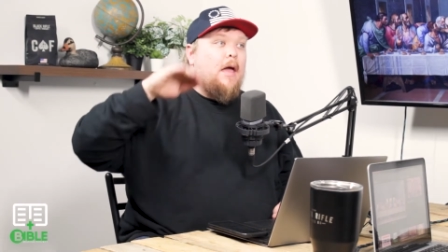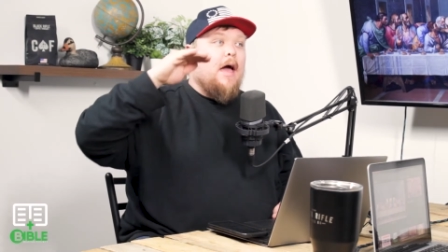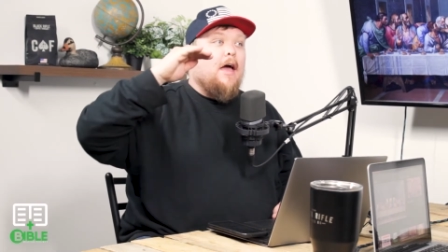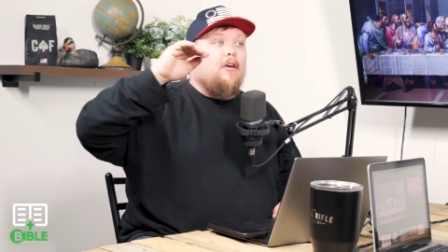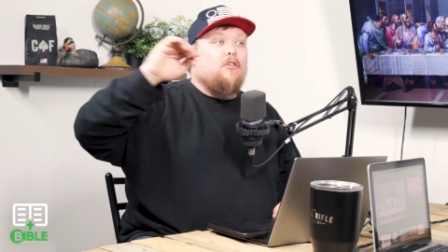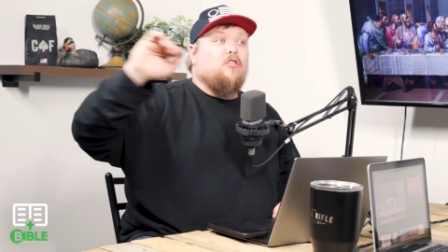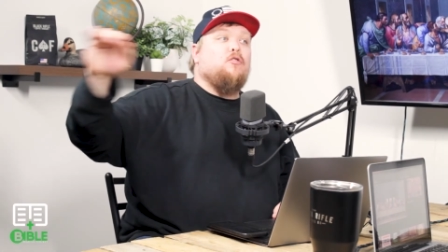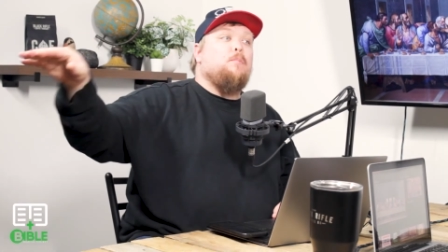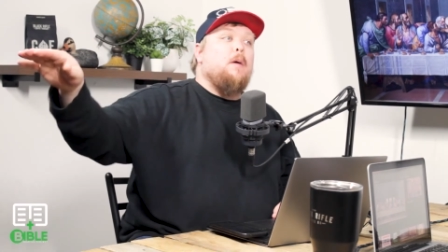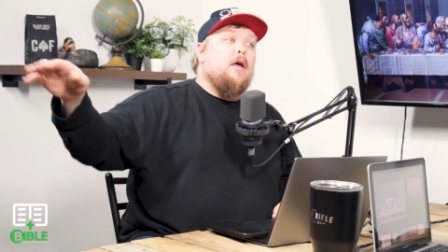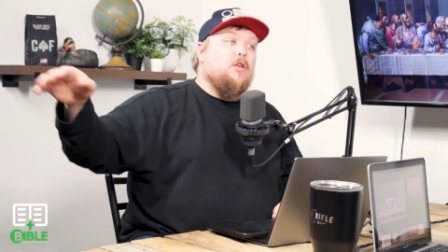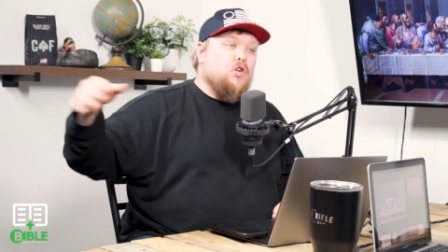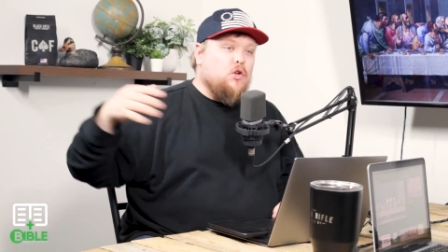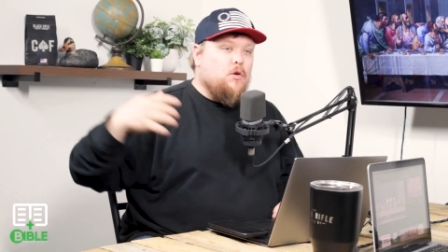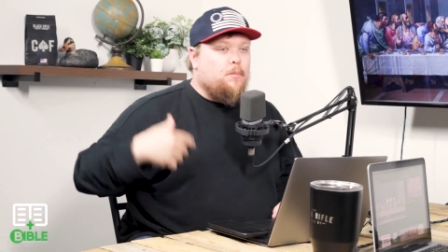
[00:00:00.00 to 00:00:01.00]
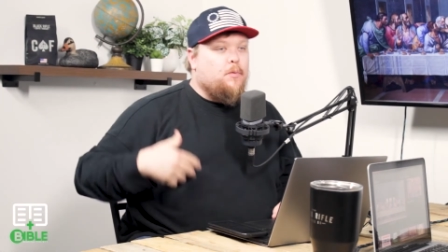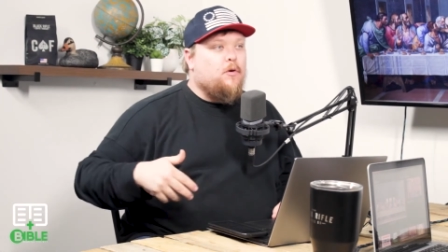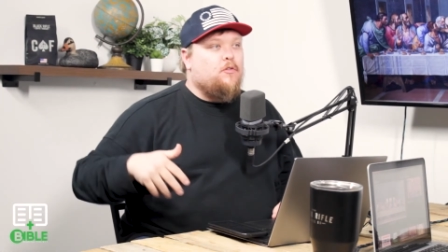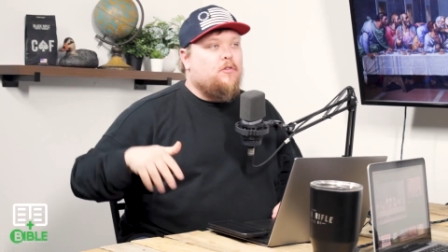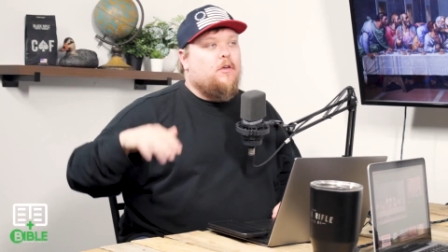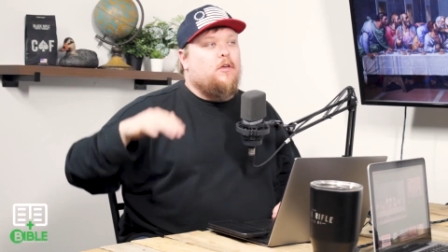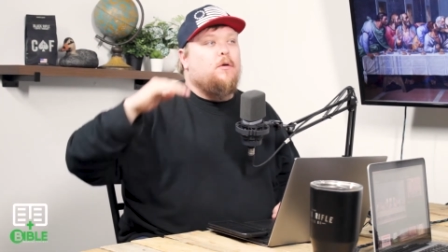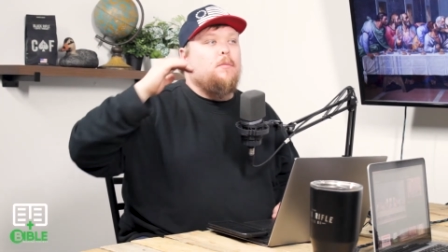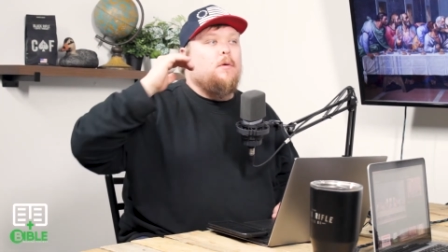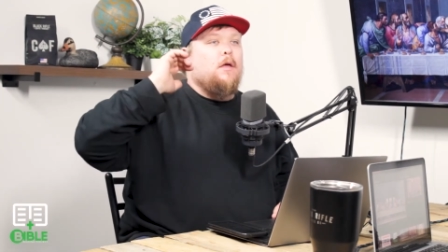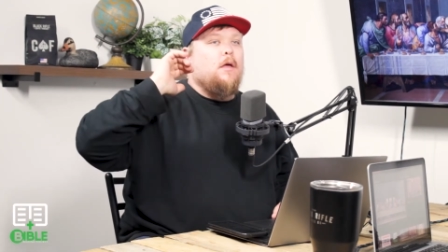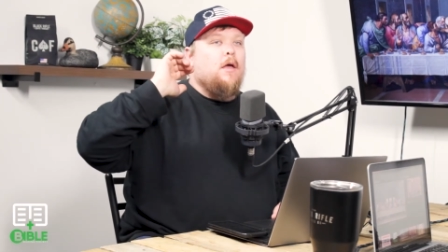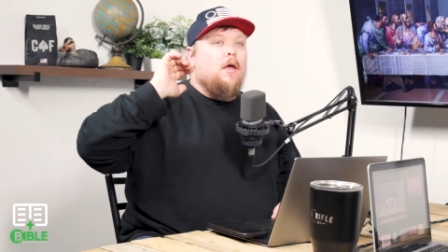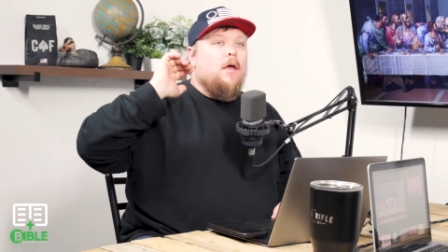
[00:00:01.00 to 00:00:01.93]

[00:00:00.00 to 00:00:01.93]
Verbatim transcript: I expect you to persecute me.